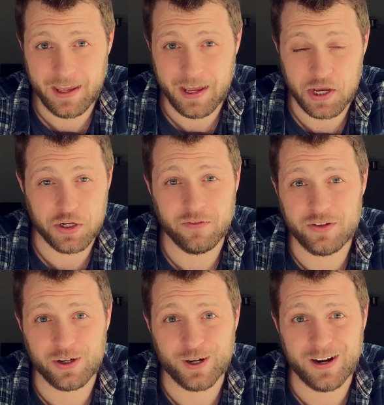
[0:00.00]
and of
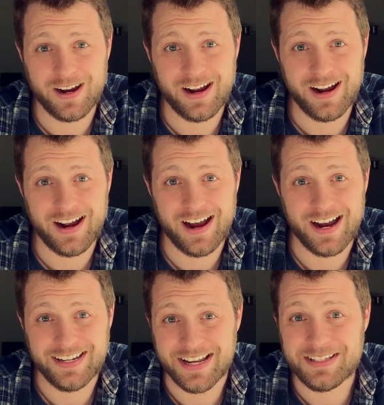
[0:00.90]
your
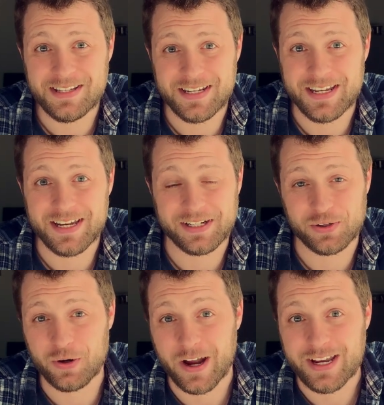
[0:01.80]
identity in
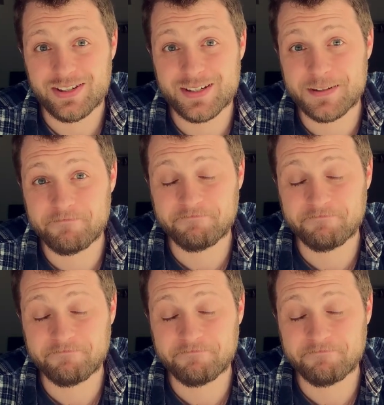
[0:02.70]
Christ.